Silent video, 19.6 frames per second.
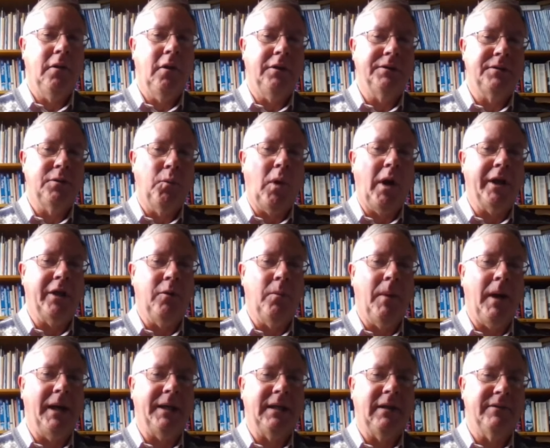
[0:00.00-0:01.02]
as to why you
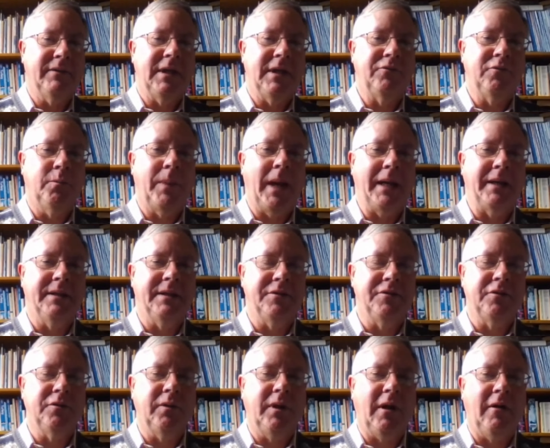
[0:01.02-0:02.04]
might have a central bank
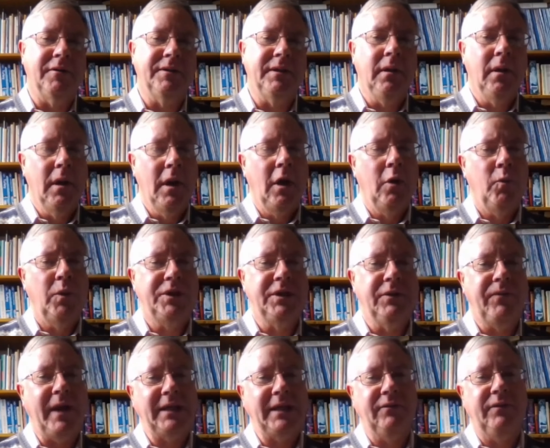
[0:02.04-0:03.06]
digital currency, which
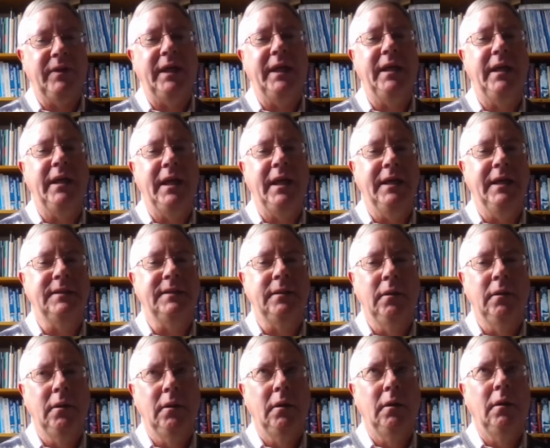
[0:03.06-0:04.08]
effectively
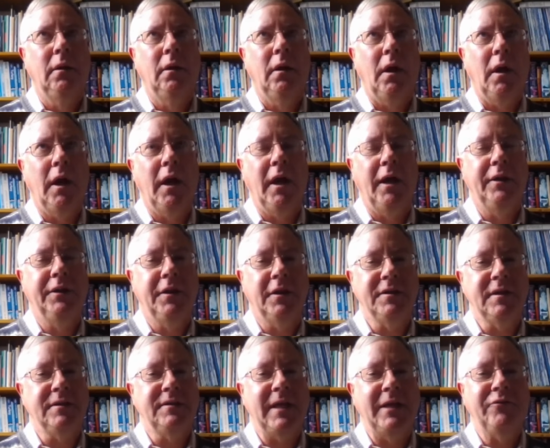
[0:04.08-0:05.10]
is
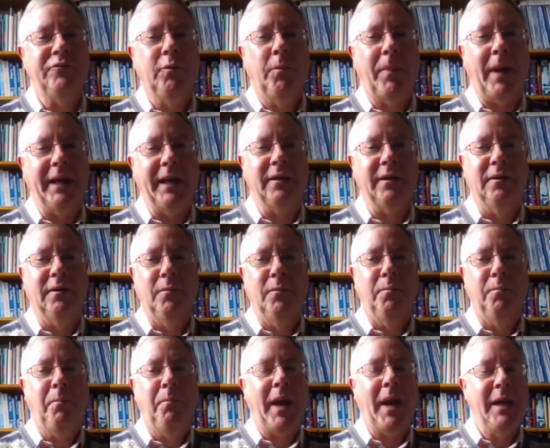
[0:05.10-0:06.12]
there's a central bank
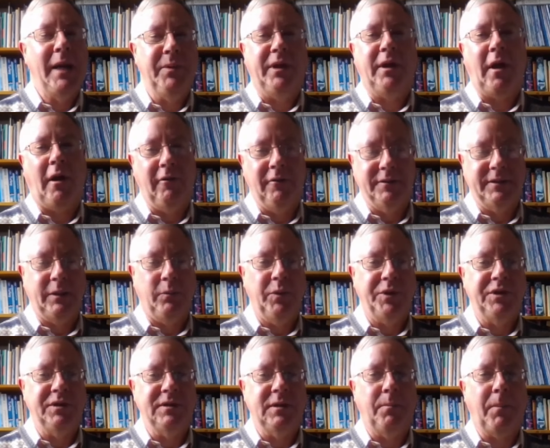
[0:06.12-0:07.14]
paper currency,
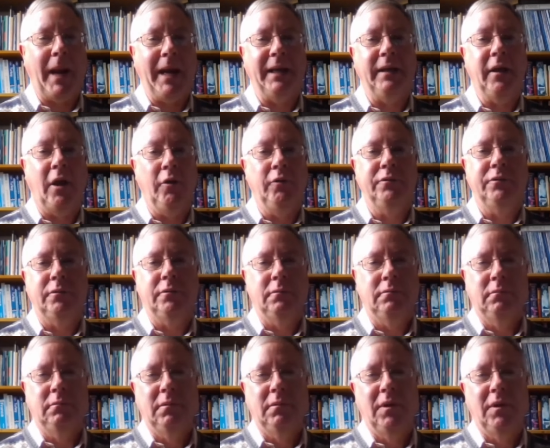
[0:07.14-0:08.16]
which is the banknote.
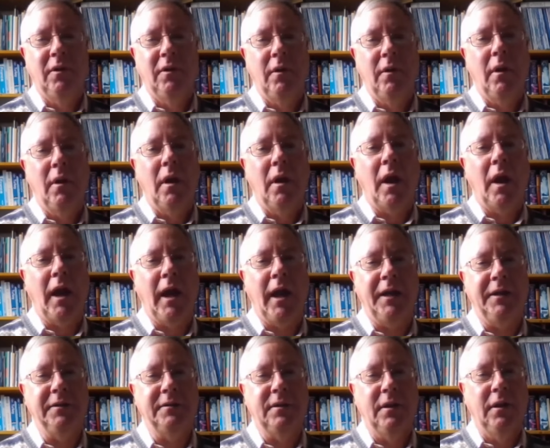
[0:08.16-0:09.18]

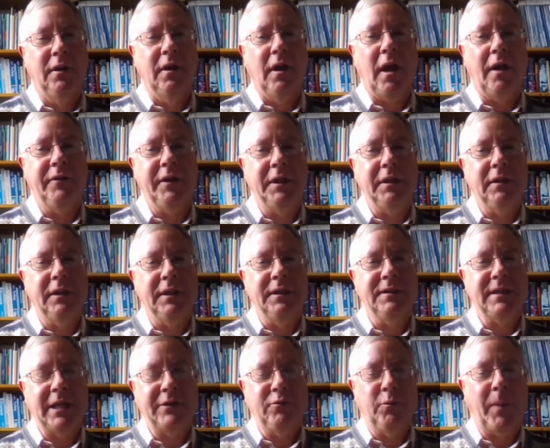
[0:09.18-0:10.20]
And I think the
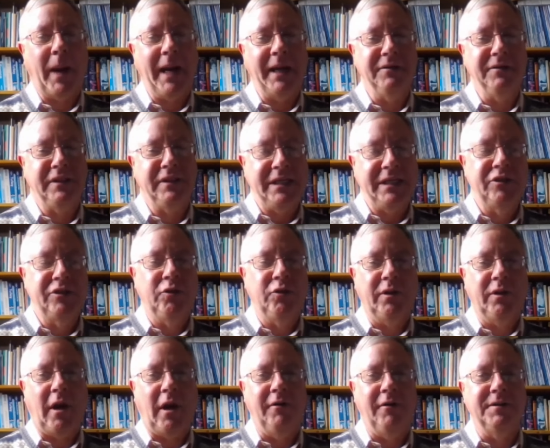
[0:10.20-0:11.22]
central bank digital
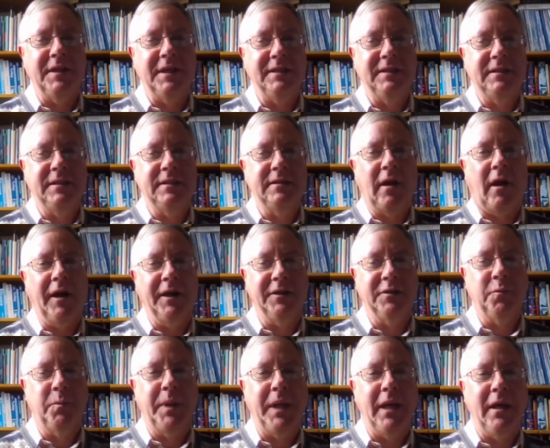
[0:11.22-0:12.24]
currency is
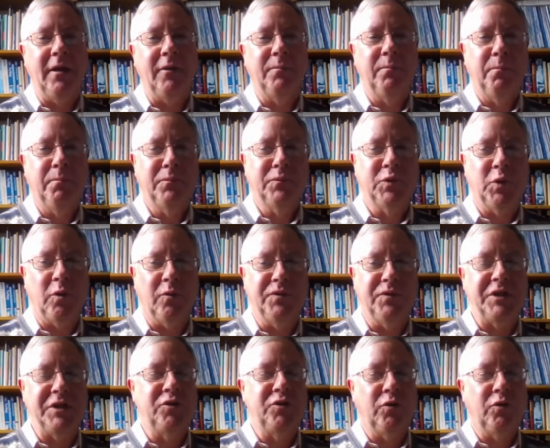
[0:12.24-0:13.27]
designed to be a sort of
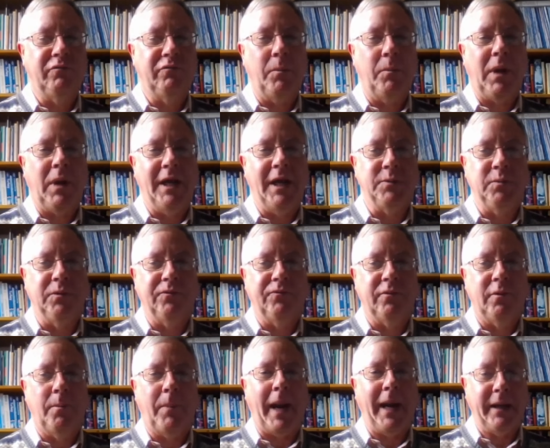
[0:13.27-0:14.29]
digital replacement
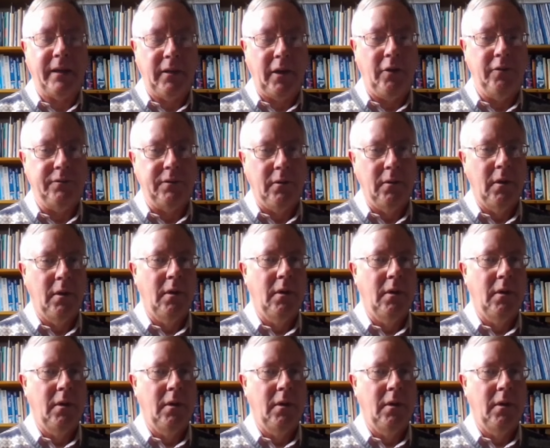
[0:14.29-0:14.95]
for a banknote